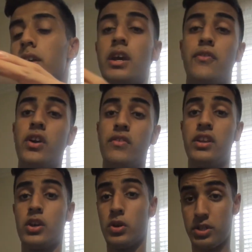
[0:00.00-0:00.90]
yeah, if you have
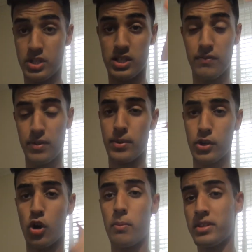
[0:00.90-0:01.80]
any questions, leave them in
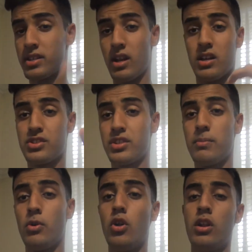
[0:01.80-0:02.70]
the comments. I'll answer
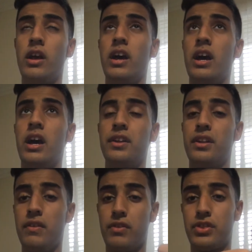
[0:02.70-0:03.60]
them all. And
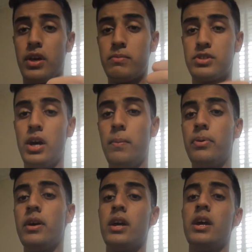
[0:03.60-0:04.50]
leave a thumbs up
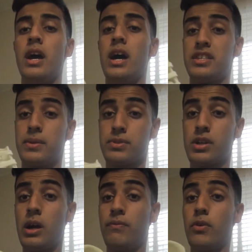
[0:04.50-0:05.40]
and
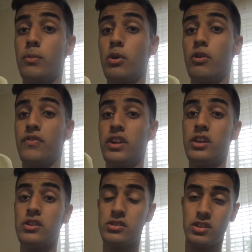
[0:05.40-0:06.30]
subscribe for more
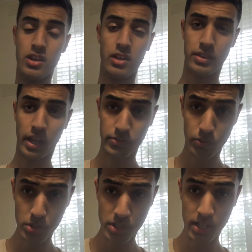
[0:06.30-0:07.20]
videos. Thanks
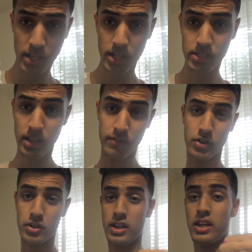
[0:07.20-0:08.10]
for watching, guys. Have a
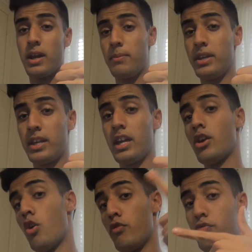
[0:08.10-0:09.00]
good day.
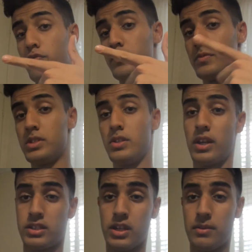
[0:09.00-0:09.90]
MTK off. See you
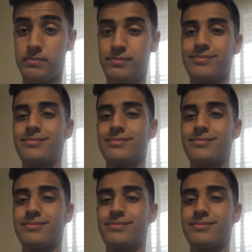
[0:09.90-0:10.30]
next time.